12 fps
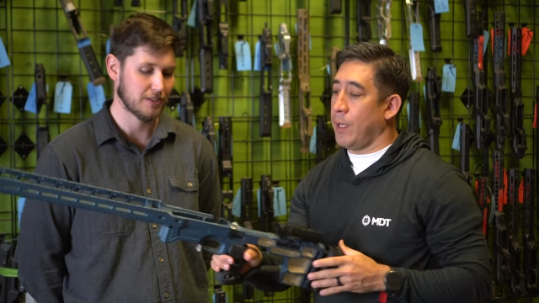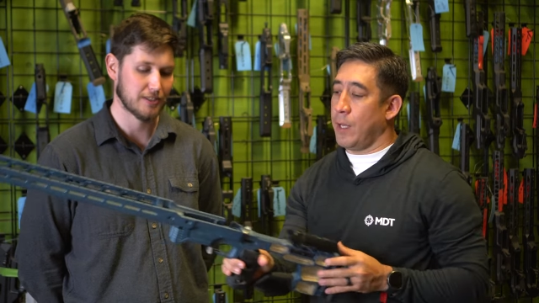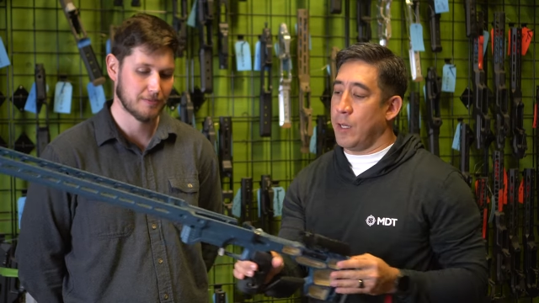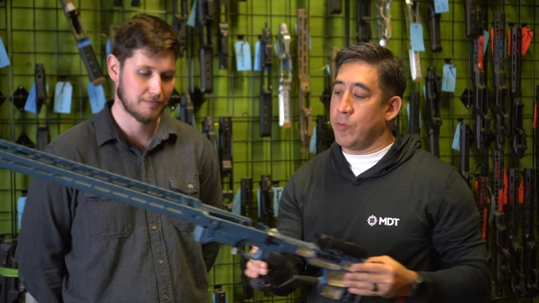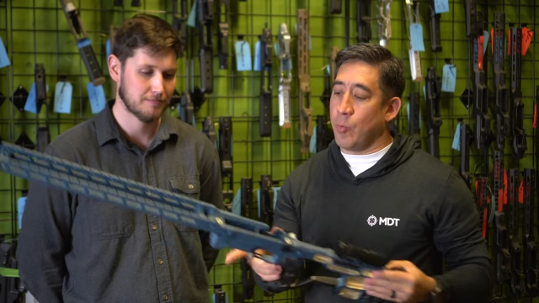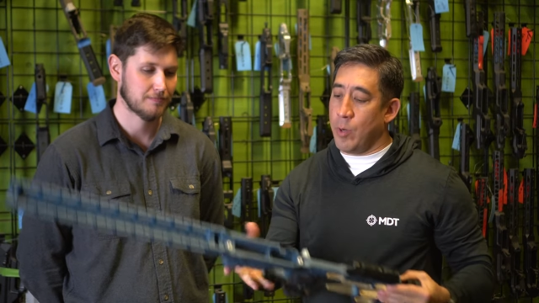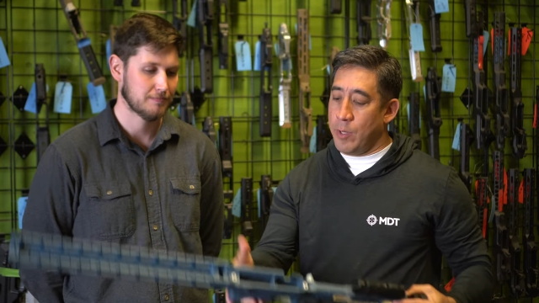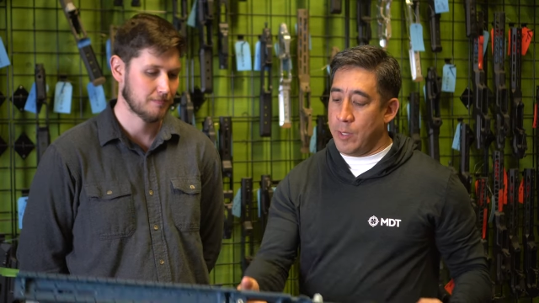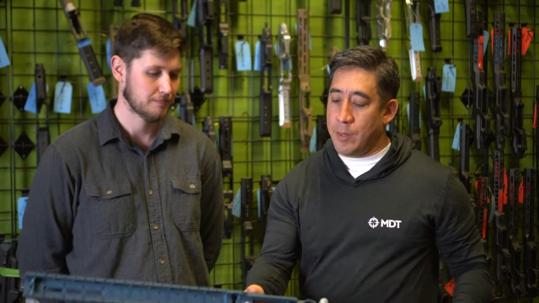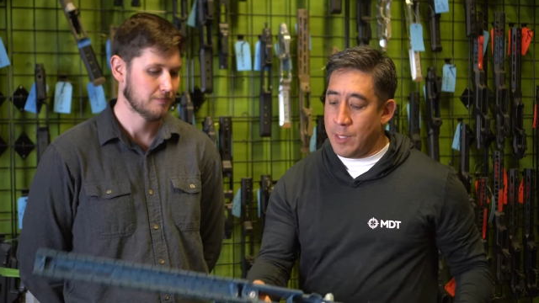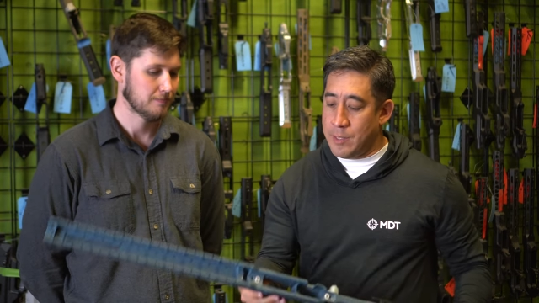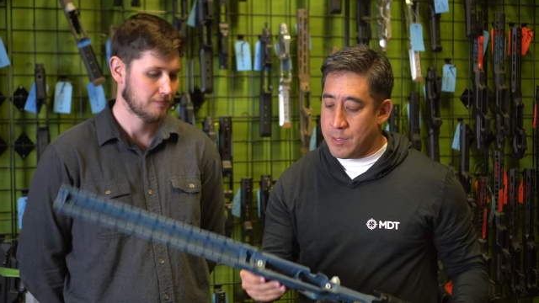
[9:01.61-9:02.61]
Speaker 1: And it's one of the
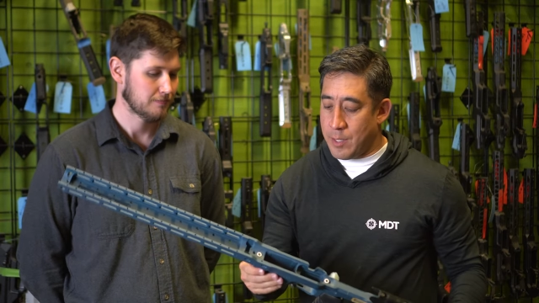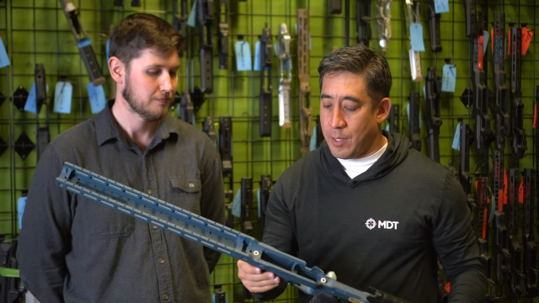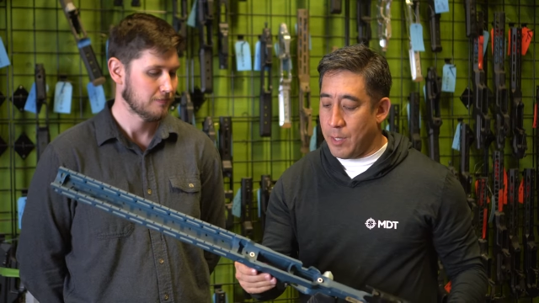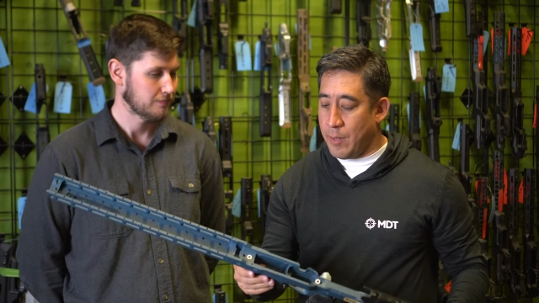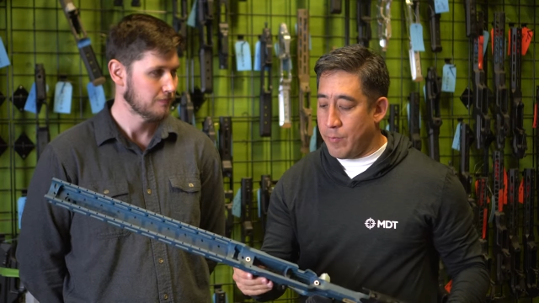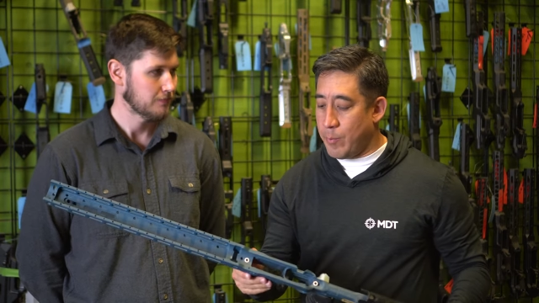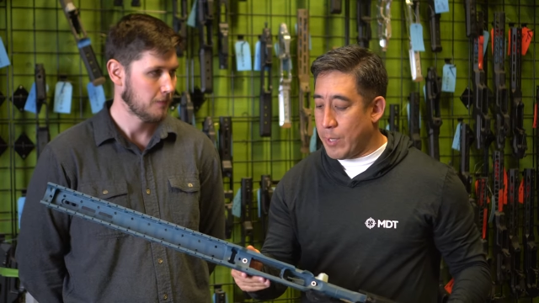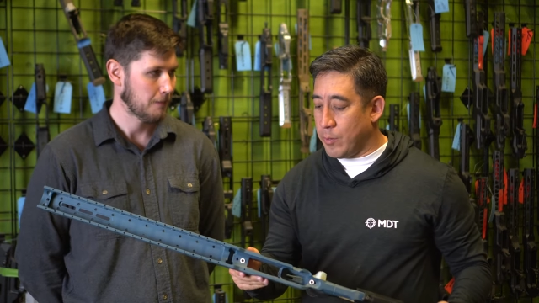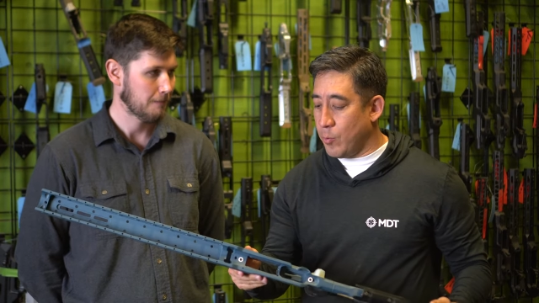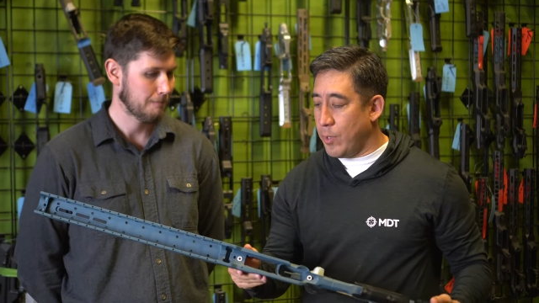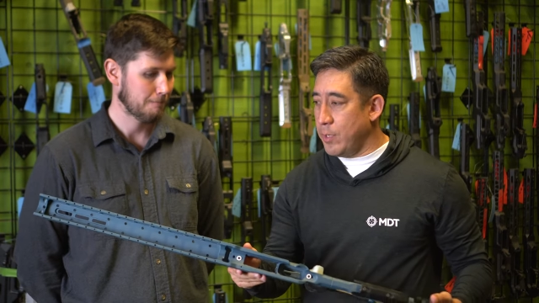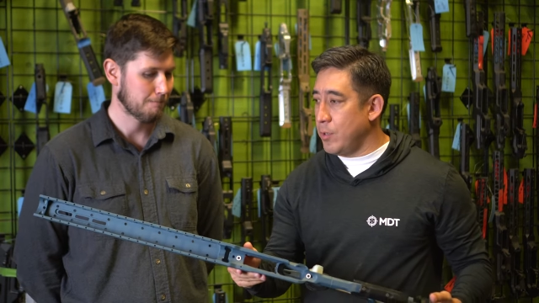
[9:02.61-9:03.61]
things that I love about the
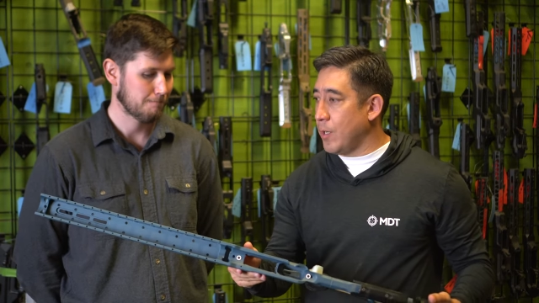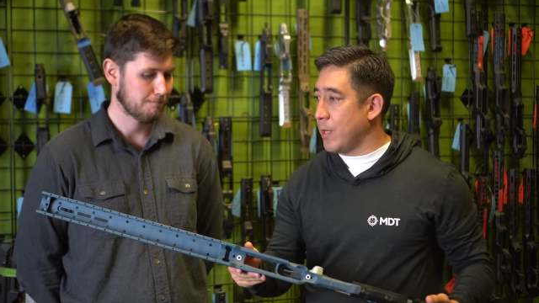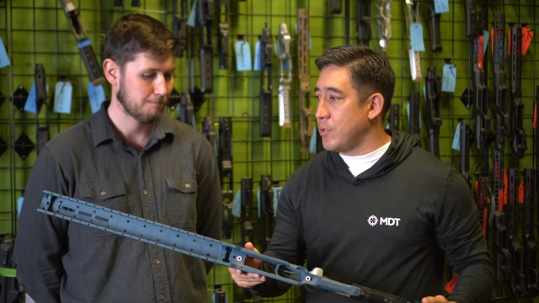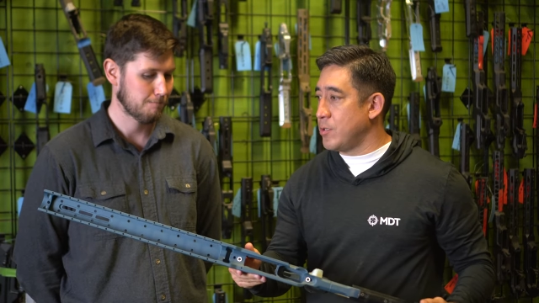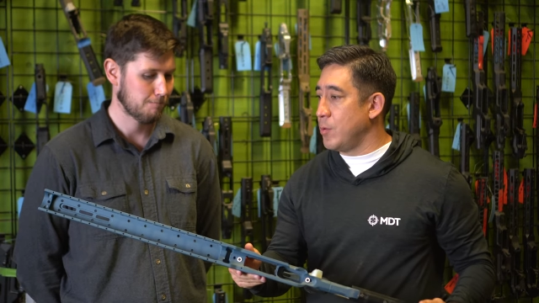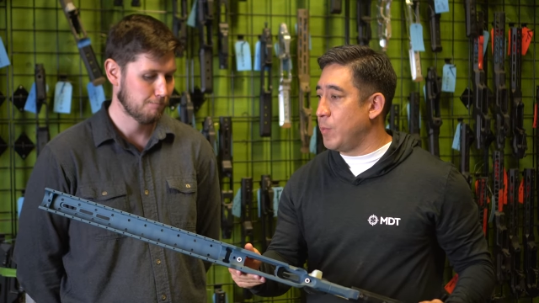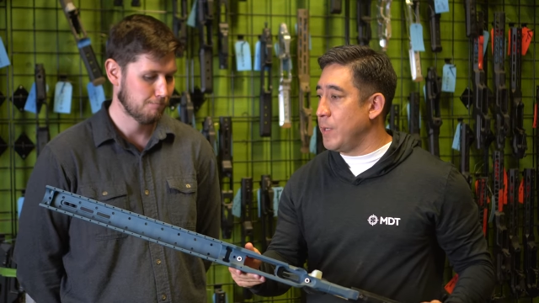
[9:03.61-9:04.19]
way you guys do